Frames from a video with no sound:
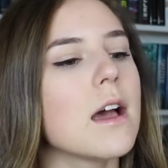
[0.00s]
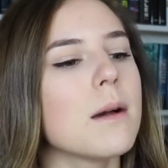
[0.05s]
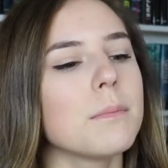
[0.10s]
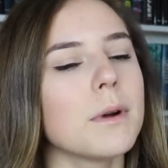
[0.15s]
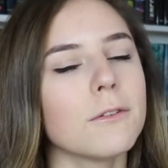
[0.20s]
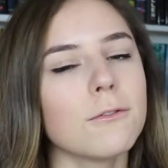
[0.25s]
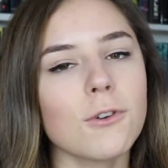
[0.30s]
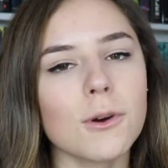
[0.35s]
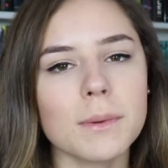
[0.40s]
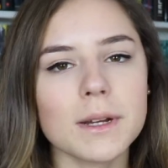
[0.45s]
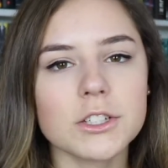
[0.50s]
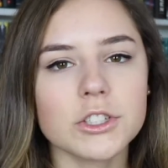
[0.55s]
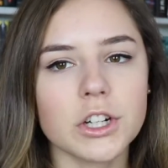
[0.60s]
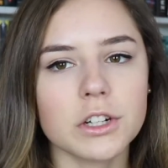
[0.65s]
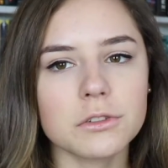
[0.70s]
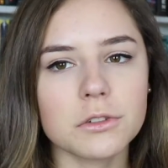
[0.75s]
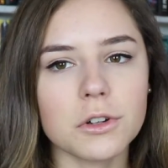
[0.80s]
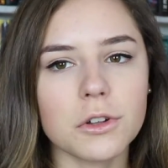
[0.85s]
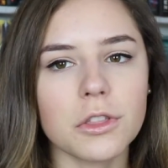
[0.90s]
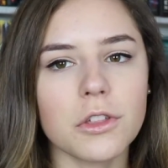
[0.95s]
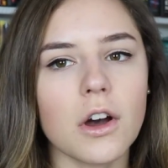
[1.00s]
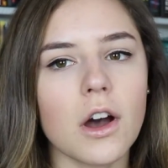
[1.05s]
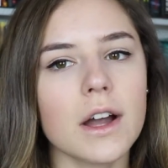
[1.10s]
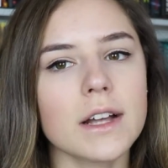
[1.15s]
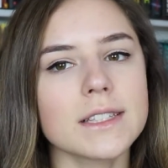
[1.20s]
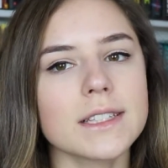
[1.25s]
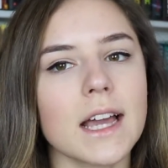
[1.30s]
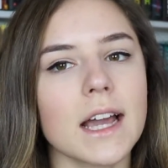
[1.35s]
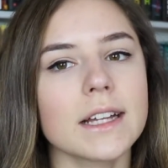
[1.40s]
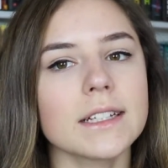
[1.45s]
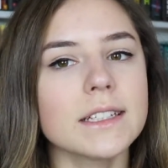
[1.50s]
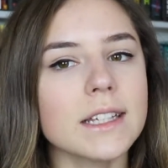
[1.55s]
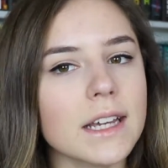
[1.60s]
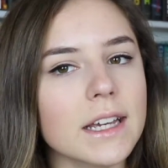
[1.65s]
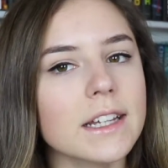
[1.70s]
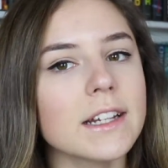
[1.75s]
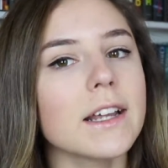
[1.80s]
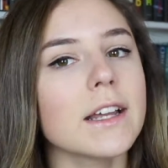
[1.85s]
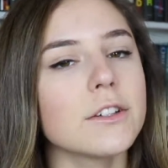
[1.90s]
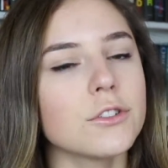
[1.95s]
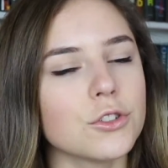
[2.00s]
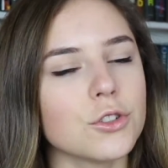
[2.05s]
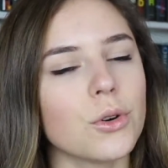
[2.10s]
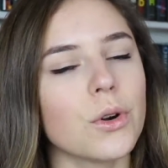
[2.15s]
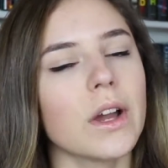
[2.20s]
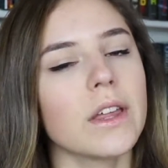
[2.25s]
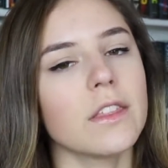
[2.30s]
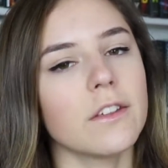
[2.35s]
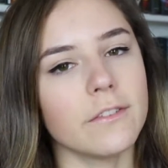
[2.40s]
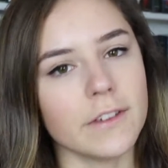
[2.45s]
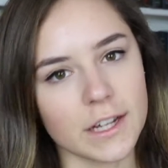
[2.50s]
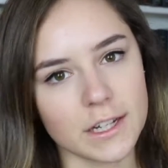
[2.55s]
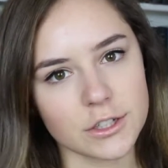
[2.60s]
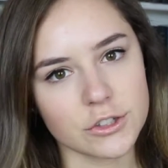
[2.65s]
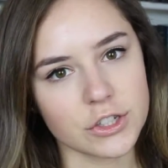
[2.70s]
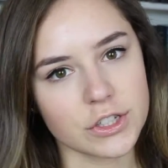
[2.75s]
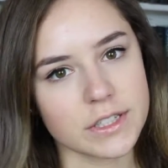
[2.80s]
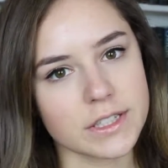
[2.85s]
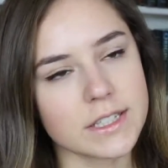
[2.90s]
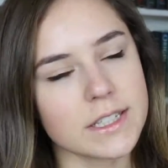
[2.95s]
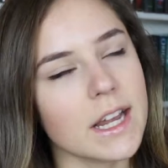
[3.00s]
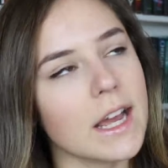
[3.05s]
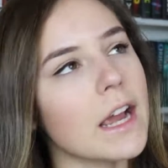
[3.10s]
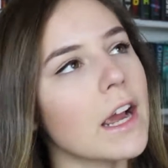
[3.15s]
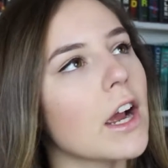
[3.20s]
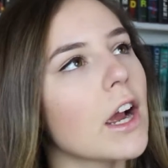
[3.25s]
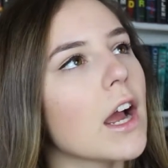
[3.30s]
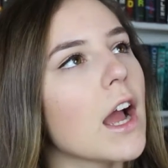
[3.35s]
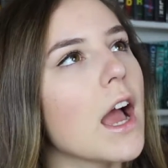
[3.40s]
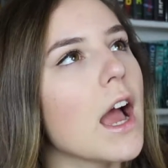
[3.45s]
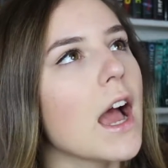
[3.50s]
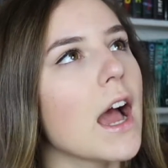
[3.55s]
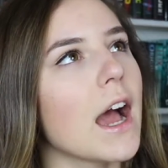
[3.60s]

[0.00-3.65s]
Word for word: But for my general thoughts, I did enjoy The Vanishing Stair.